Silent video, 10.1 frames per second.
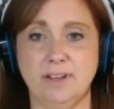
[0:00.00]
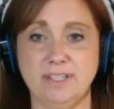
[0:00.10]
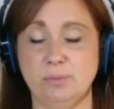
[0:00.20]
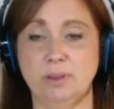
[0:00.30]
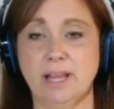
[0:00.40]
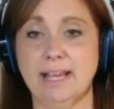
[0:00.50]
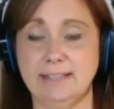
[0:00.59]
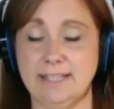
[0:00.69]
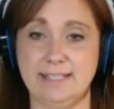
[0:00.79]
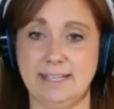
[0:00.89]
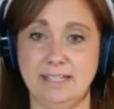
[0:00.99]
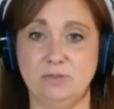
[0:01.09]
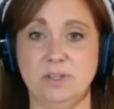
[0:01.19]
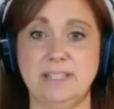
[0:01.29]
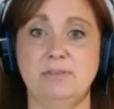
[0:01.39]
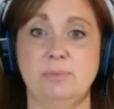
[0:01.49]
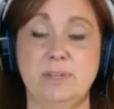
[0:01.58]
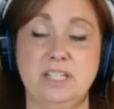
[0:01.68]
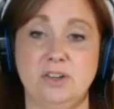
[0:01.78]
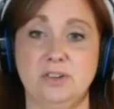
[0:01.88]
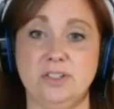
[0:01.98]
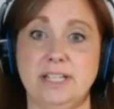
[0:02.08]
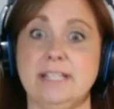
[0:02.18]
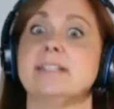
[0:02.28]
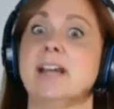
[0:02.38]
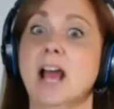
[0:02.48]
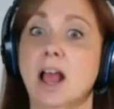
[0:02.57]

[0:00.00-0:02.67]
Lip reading: a supply list, I didn't receive a materials list.